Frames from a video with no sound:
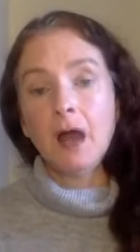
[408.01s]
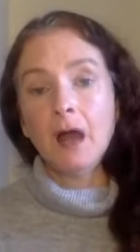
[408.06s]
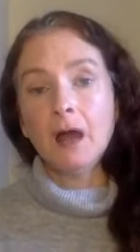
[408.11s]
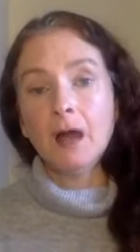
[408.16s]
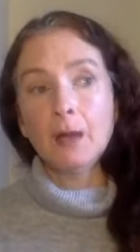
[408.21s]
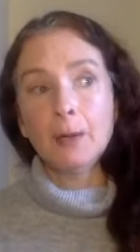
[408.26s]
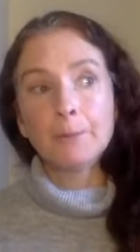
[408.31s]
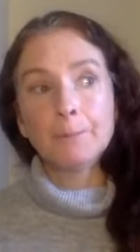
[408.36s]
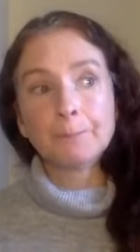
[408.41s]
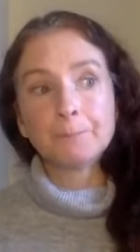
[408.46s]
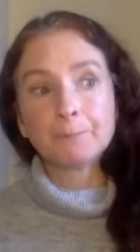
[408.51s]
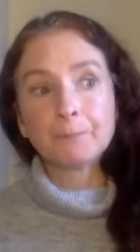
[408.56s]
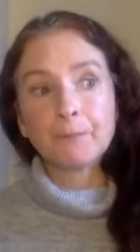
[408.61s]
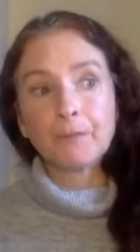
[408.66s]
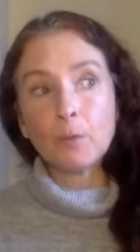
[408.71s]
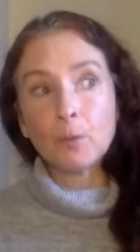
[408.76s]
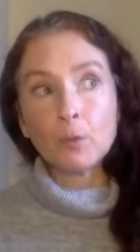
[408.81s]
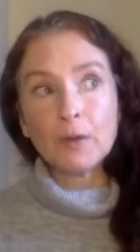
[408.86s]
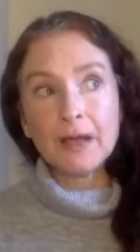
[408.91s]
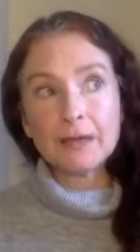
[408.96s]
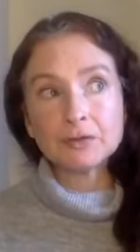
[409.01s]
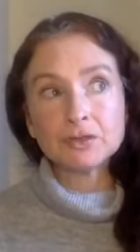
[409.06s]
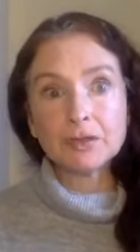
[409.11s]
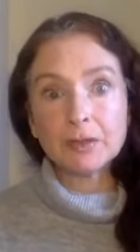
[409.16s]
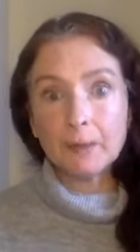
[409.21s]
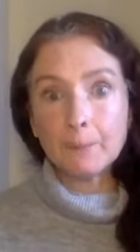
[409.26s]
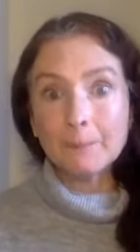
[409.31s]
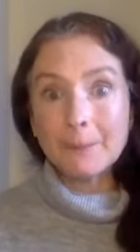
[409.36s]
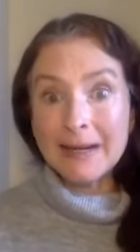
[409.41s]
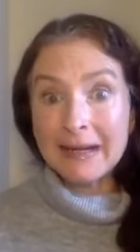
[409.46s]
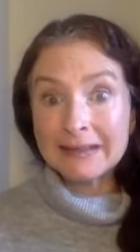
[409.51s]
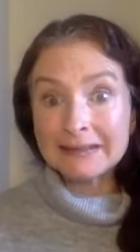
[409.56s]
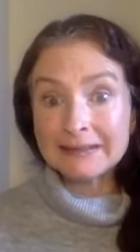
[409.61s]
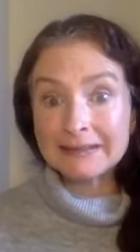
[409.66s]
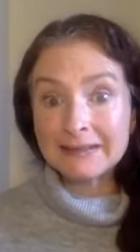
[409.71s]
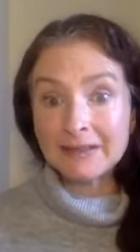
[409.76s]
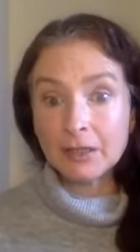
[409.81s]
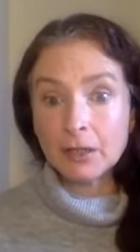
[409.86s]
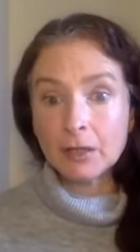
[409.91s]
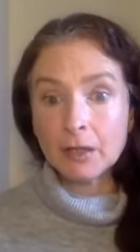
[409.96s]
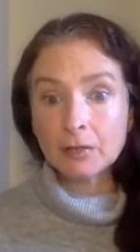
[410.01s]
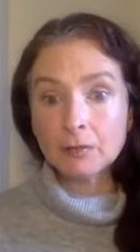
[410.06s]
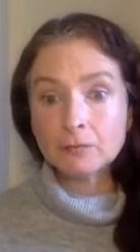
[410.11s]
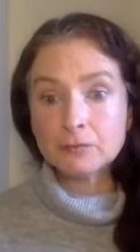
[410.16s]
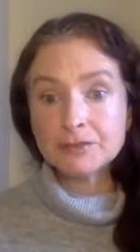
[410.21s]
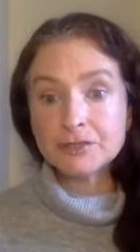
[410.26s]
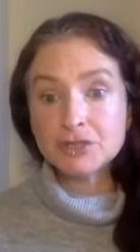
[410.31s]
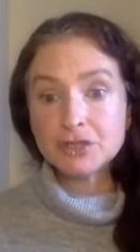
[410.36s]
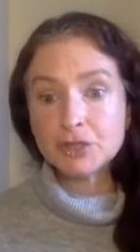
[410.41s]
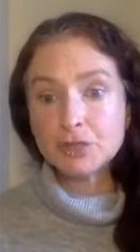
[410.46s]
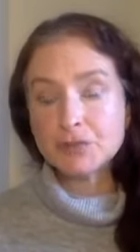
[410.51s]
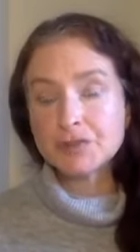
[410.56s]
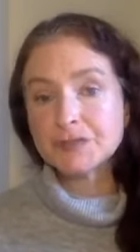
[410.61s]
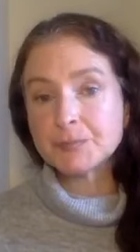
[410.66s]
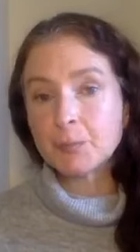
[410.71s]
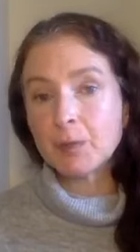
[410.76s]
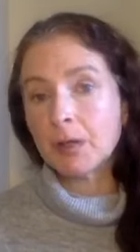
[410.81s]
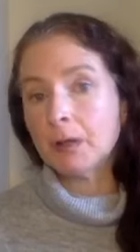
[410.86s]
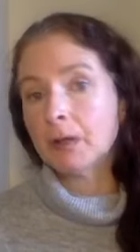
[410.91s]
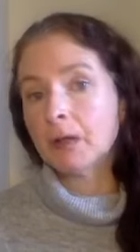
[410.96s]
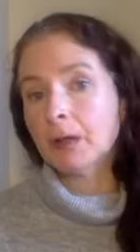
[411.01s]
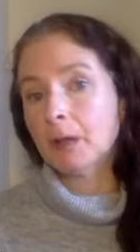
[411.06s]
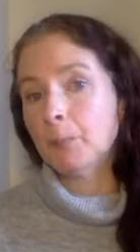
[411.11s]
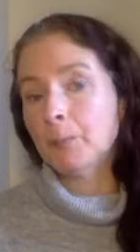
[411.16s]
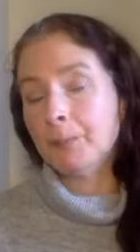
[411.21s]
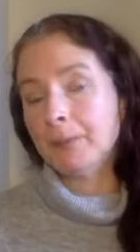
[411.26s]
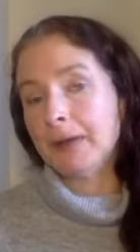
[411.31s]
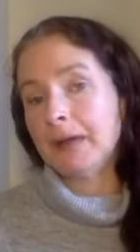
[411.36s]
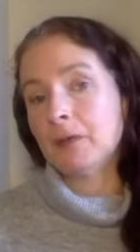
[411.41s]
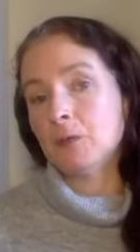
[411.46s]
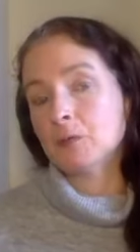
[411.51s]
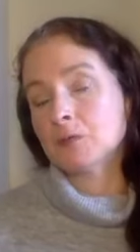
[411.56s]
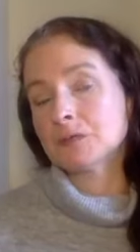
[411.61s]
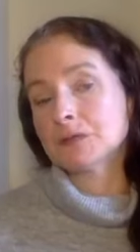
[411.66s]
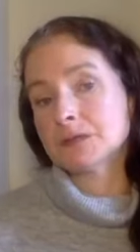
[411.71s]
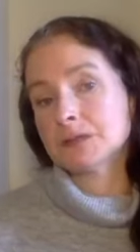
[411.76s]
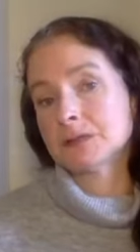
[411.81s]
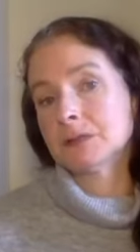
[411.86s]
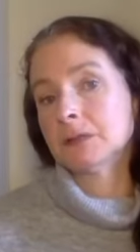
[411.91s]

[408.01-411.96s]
or catching it badly are going to reduce by about